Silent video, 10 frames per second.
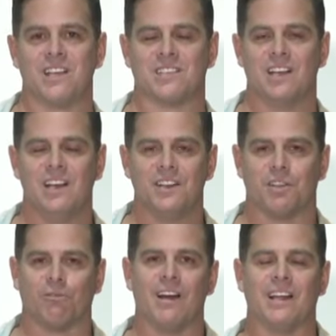as
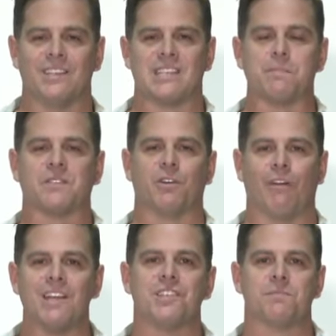the steps of a
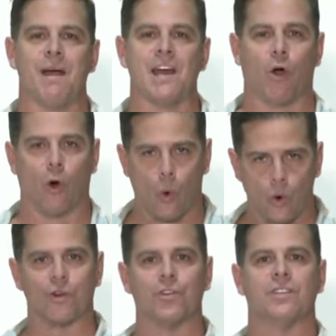righteous man are
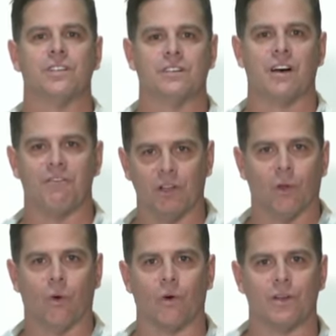ordered of the
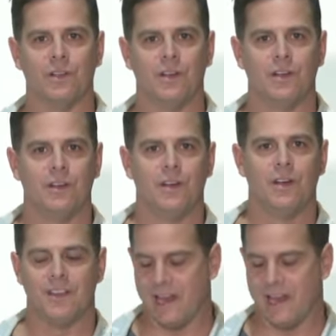Lord. The